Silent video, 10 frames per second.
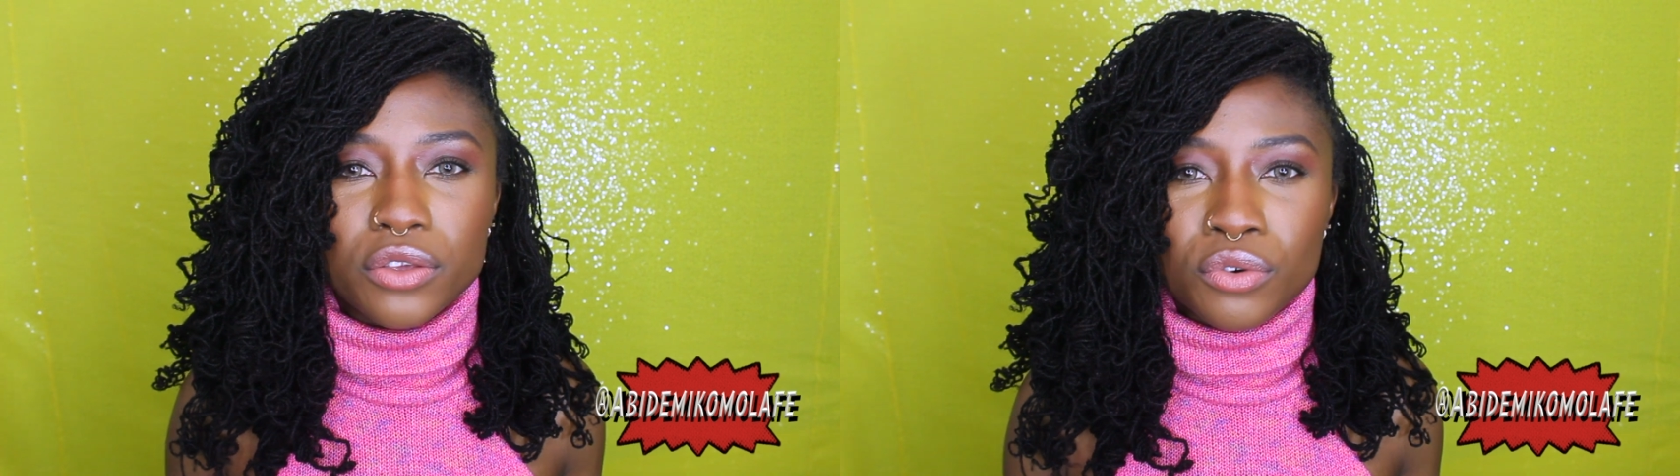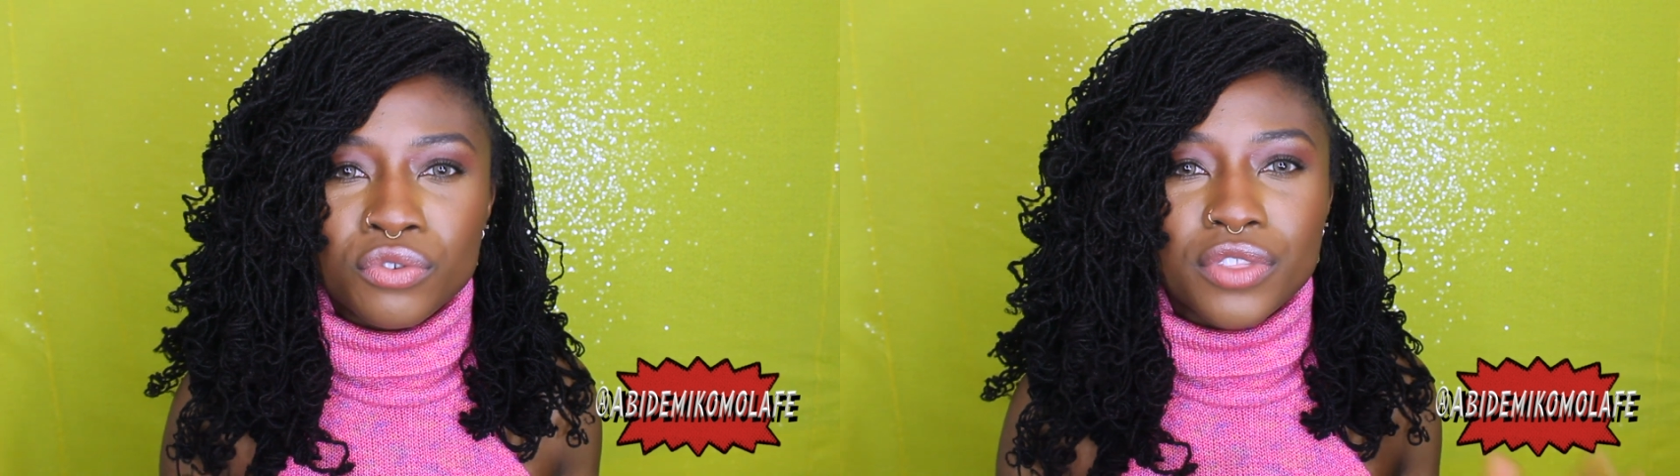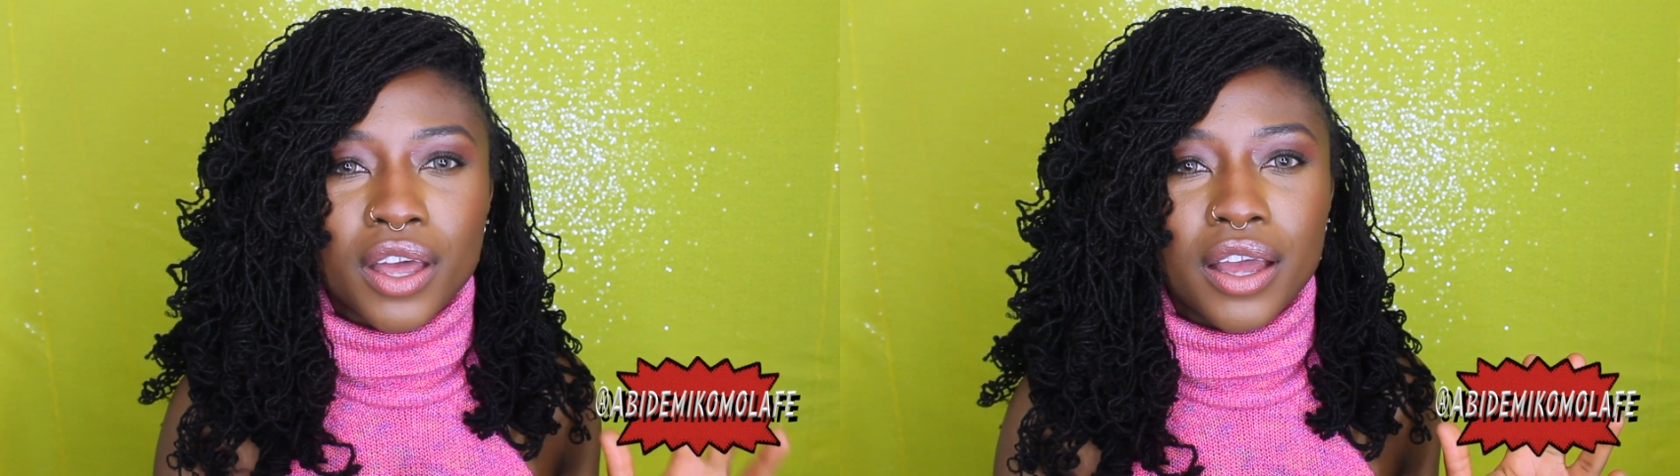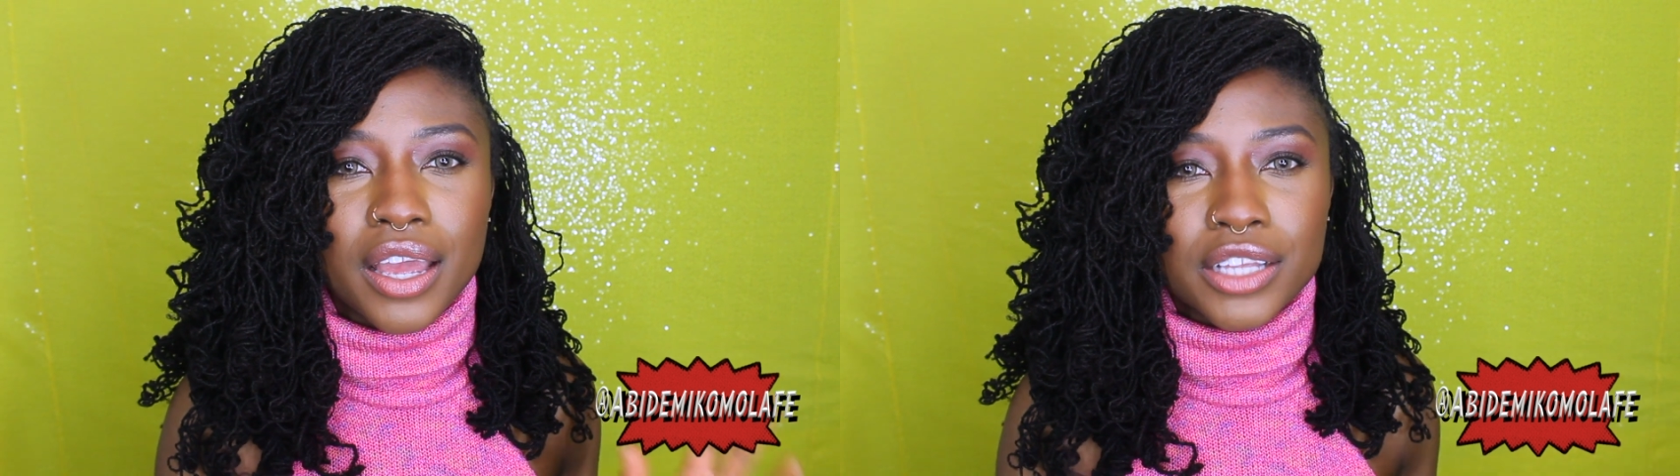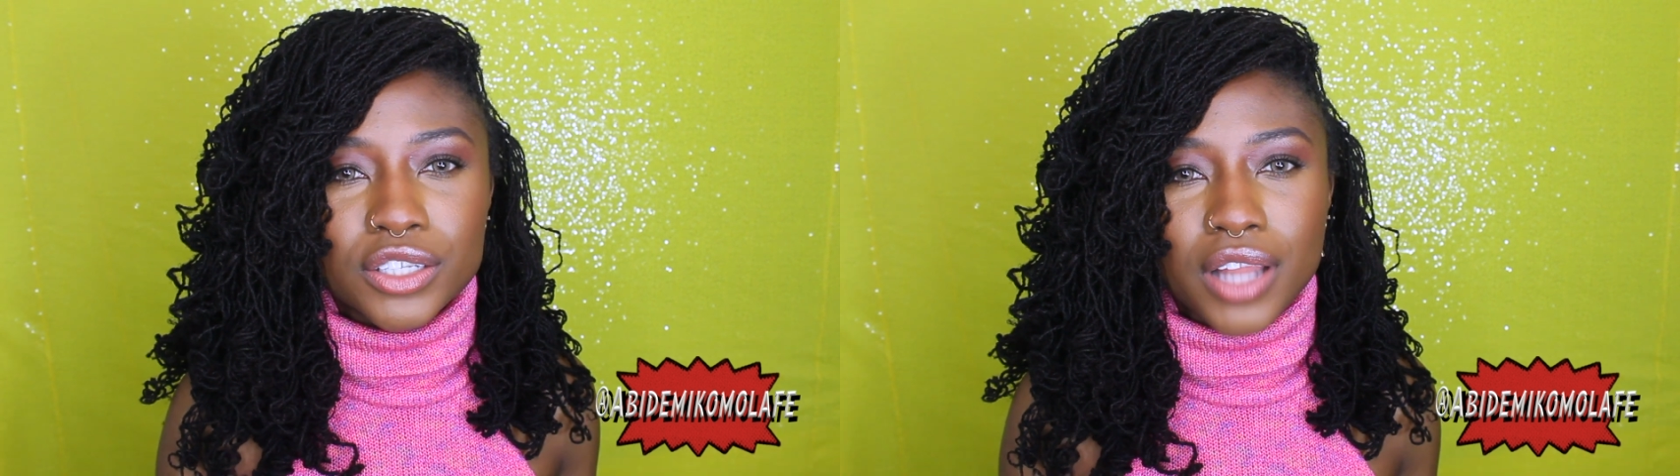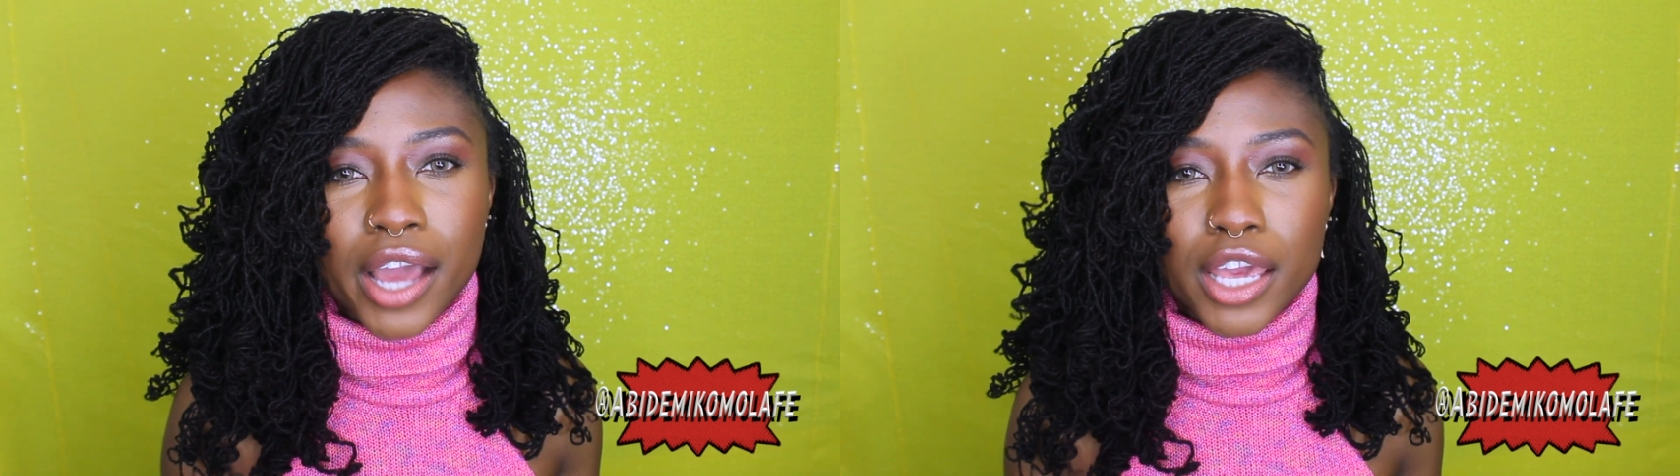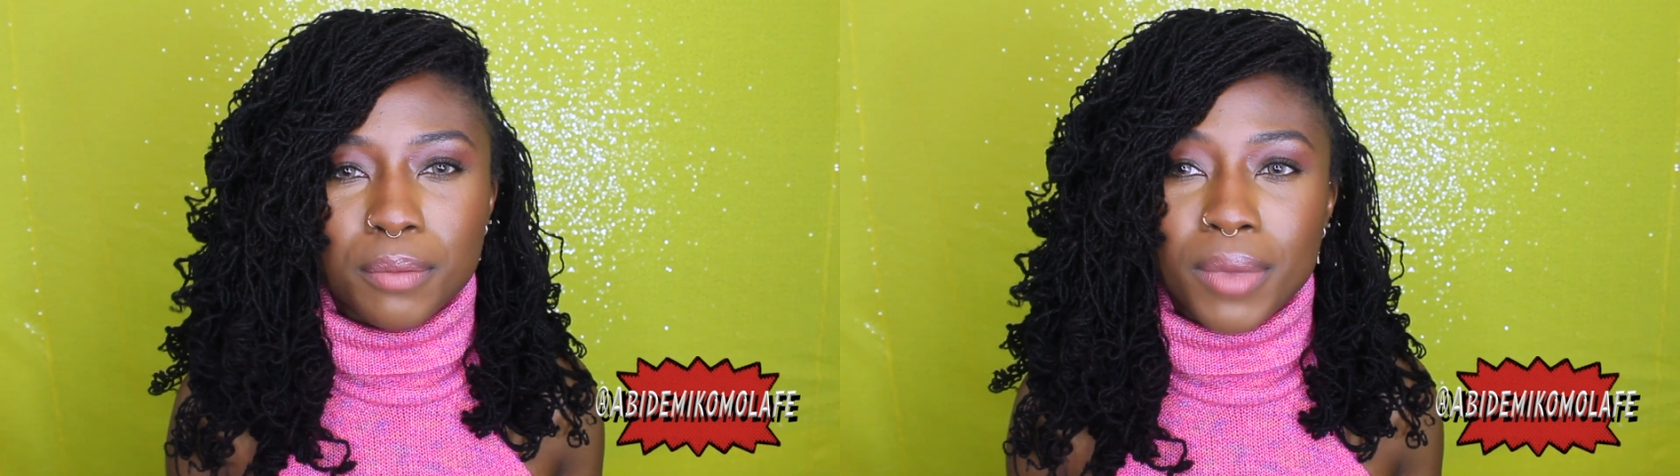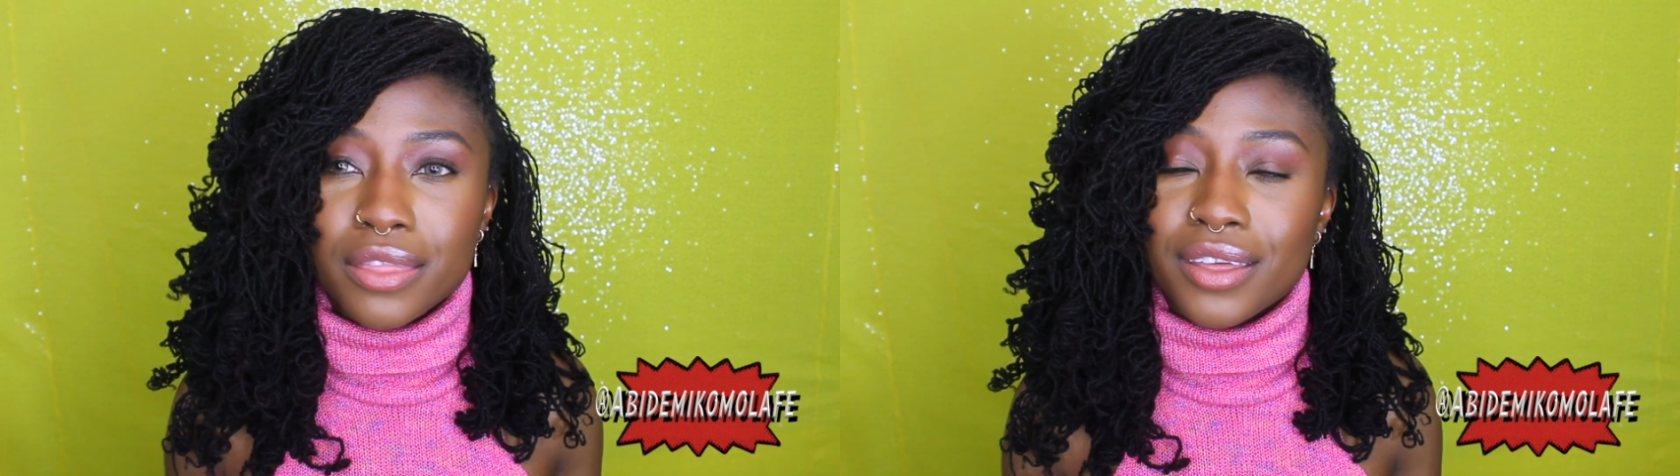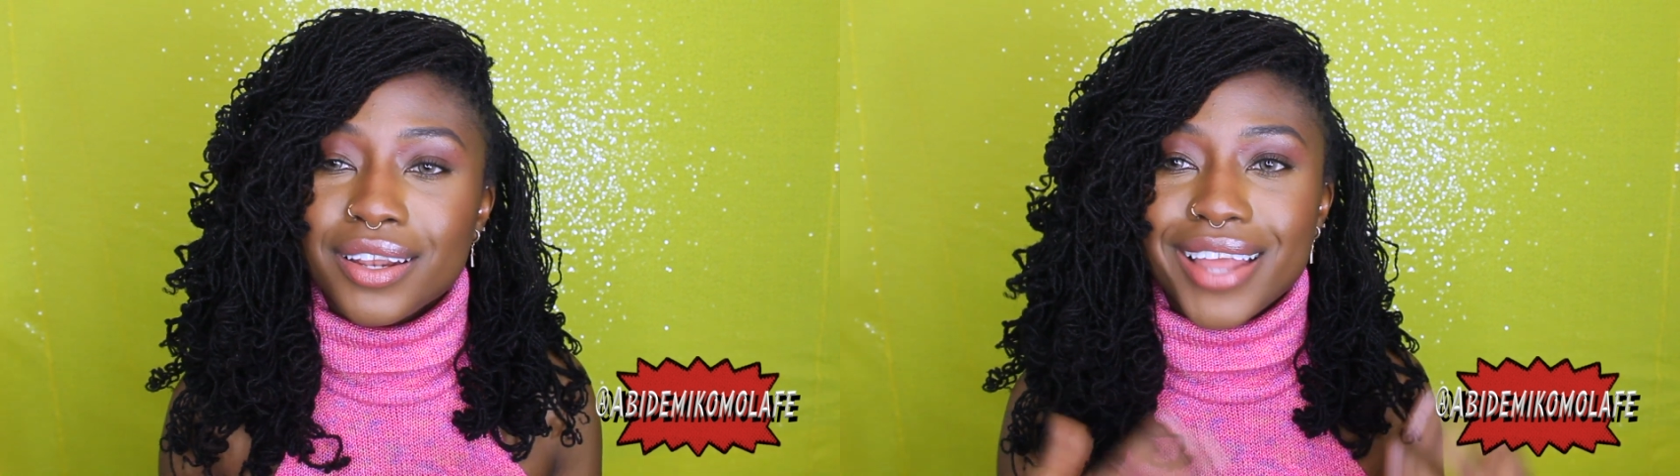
use the interlocking method,